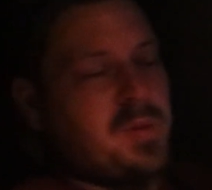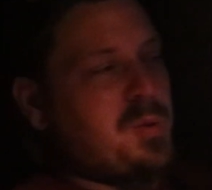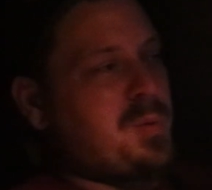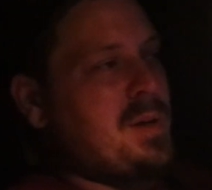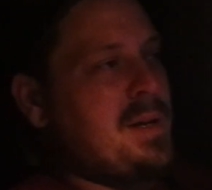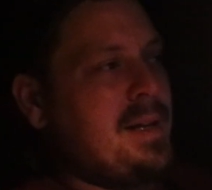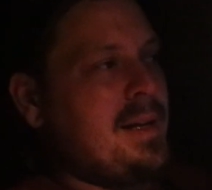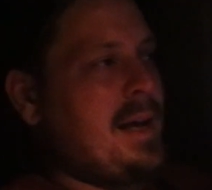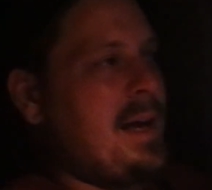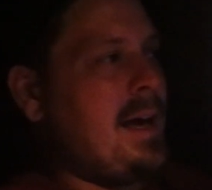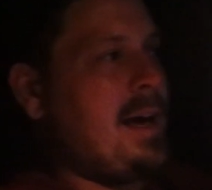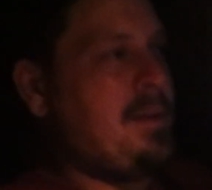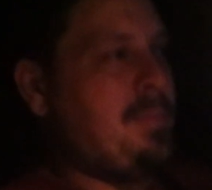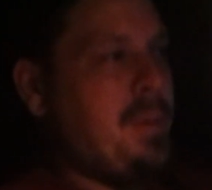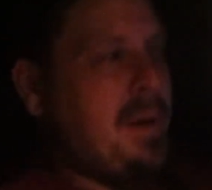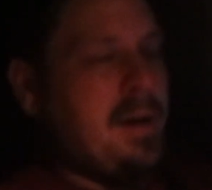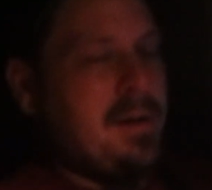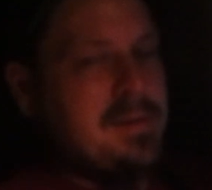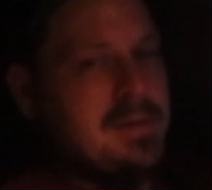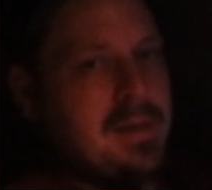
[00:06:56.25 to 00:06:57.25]
3.5
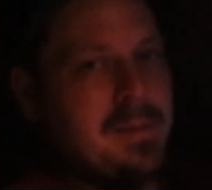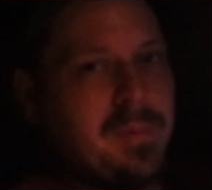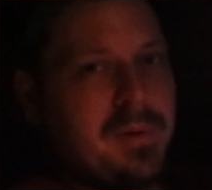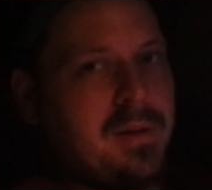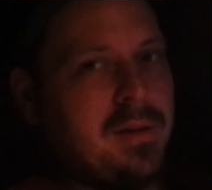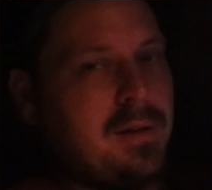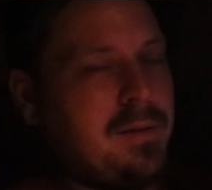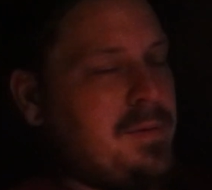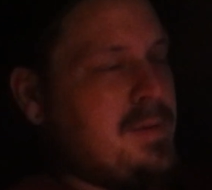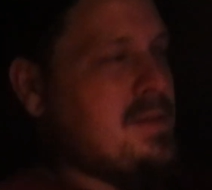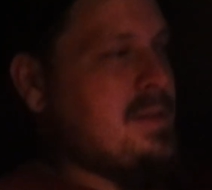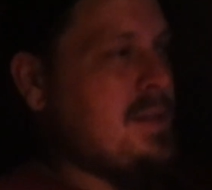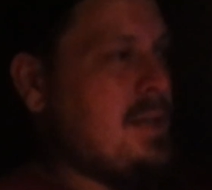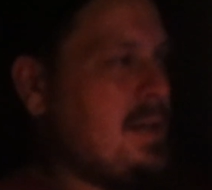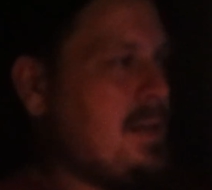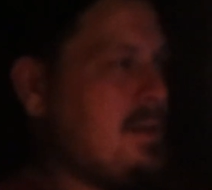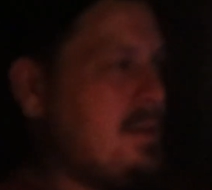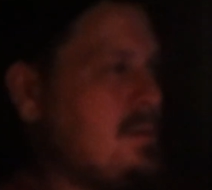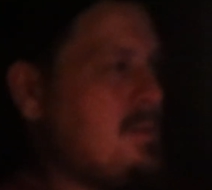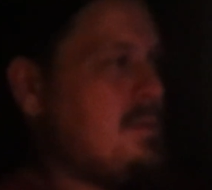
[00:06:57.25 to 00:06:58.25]
pounds, I believe it
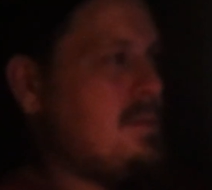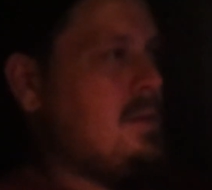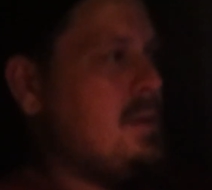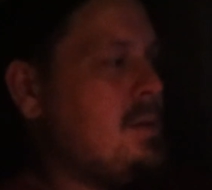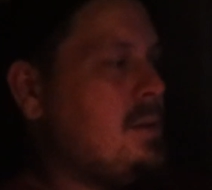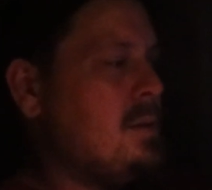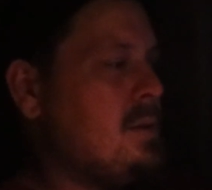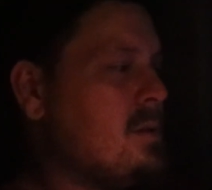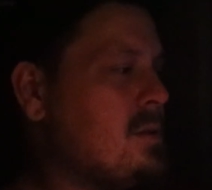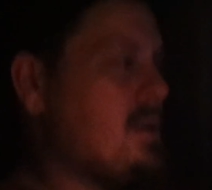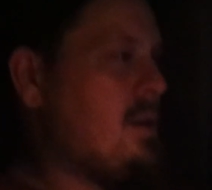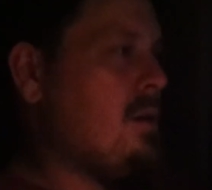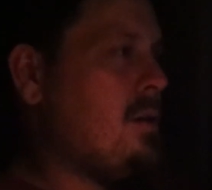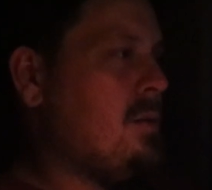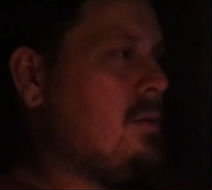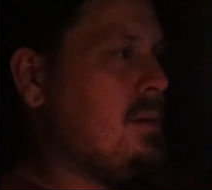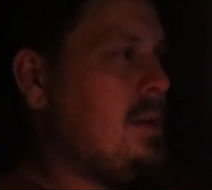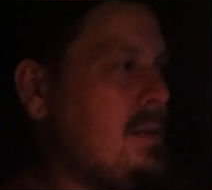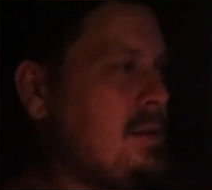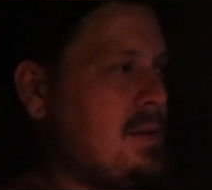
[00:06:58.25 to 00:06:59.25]
said.
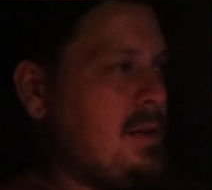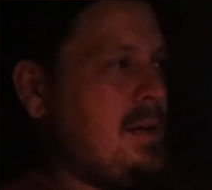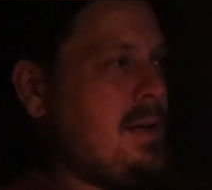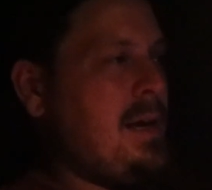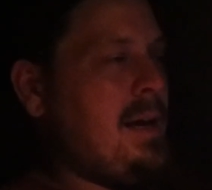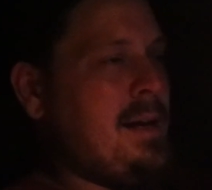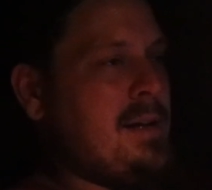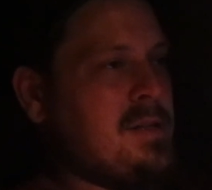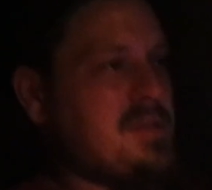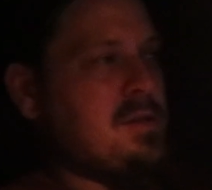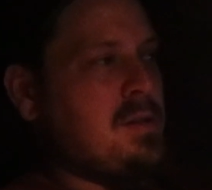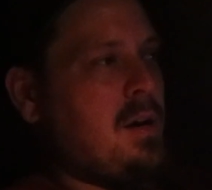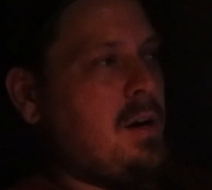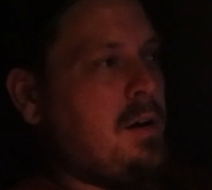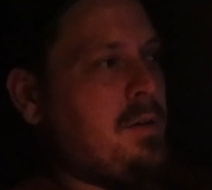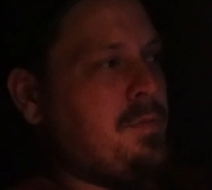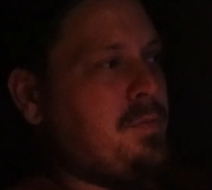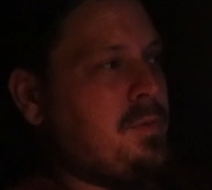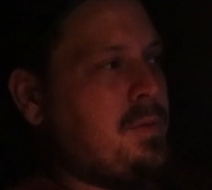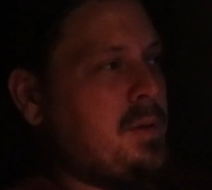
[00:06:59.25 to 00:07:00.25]
So it had a
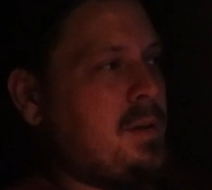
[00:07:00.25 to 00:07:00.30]
soft